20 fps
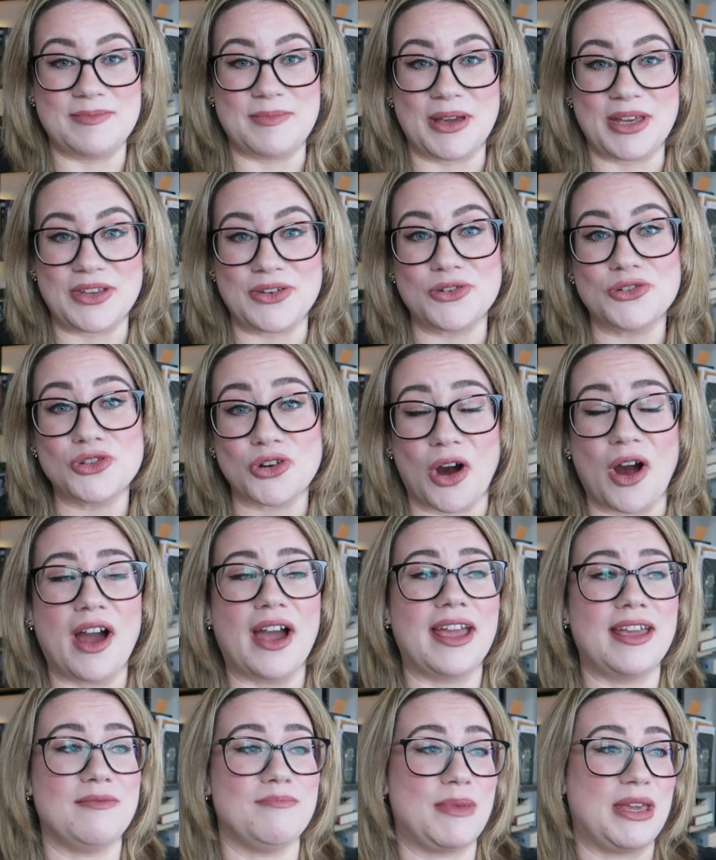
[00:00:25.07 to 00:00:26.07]
make you
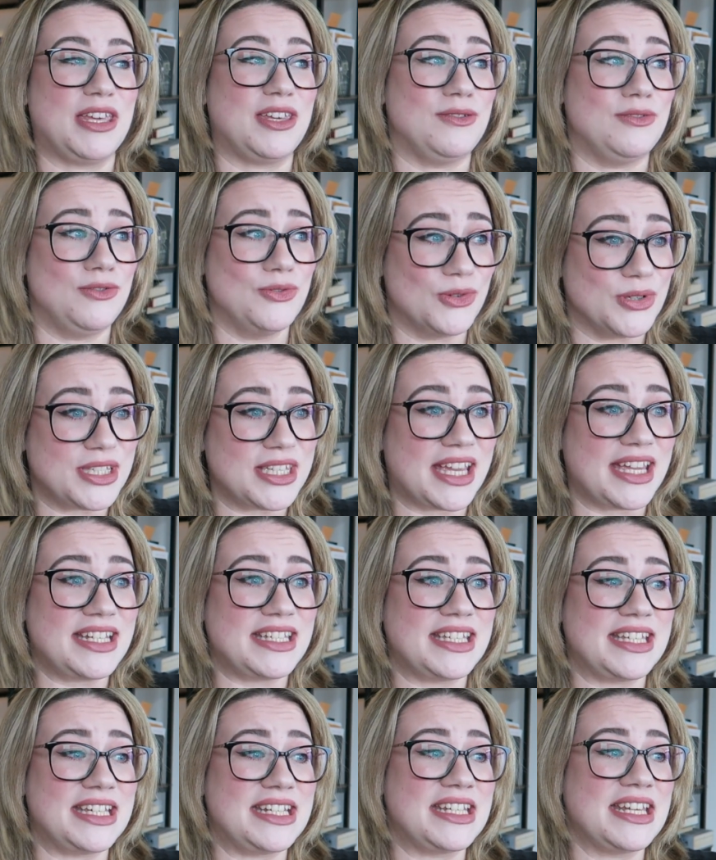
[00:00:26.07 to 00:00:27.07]
cry, make you
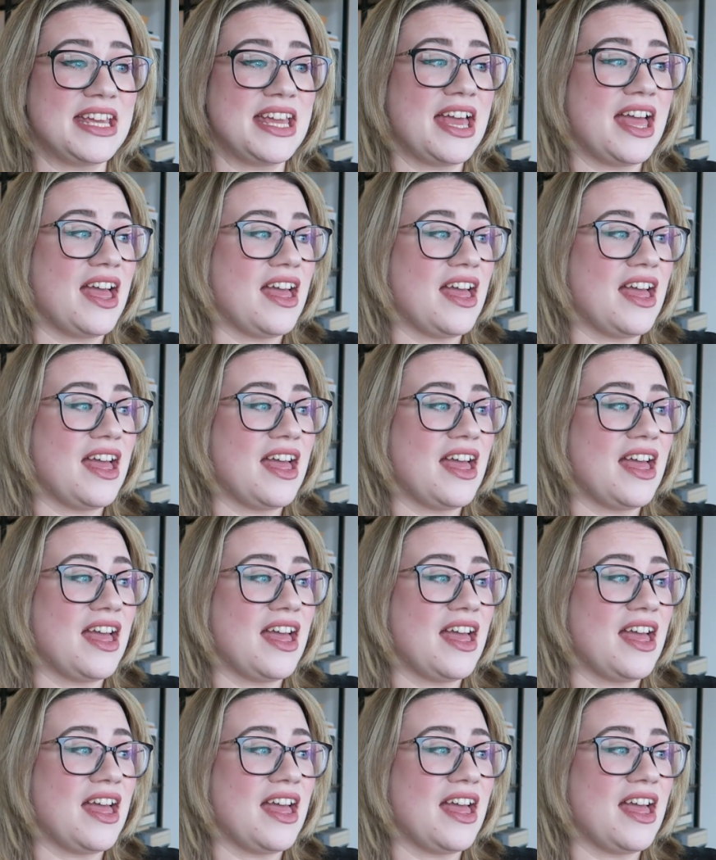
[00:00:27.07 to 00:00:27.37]
nauseated,